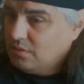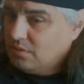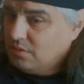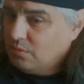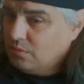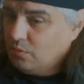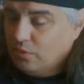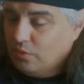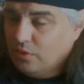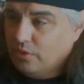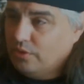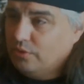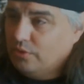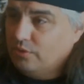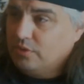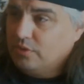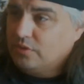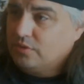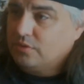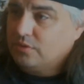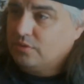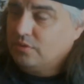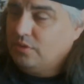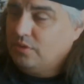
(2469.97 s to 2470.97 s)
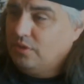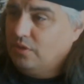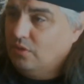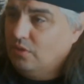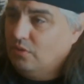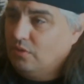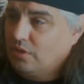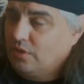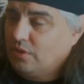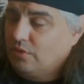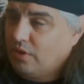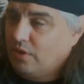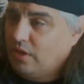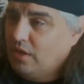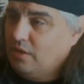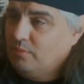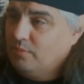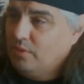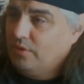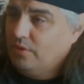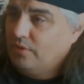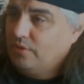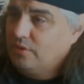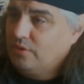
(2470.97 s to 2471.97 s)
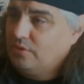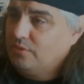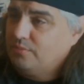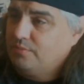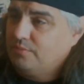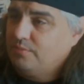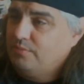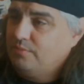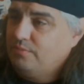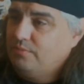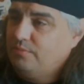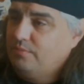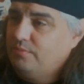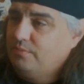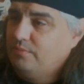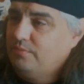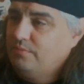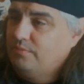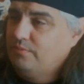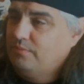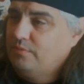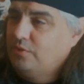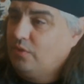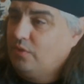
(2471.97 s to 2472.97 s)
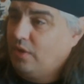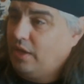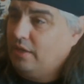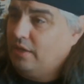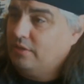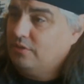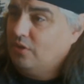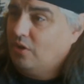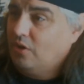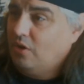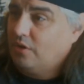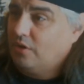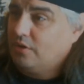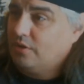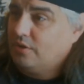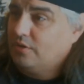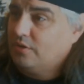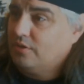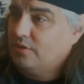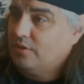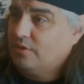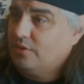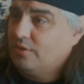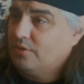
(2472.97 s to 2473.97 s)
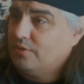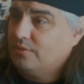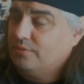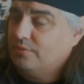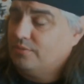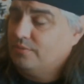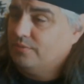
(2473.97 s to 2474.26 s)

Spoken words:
whether it's, you know, a grandmother, granddaughter, or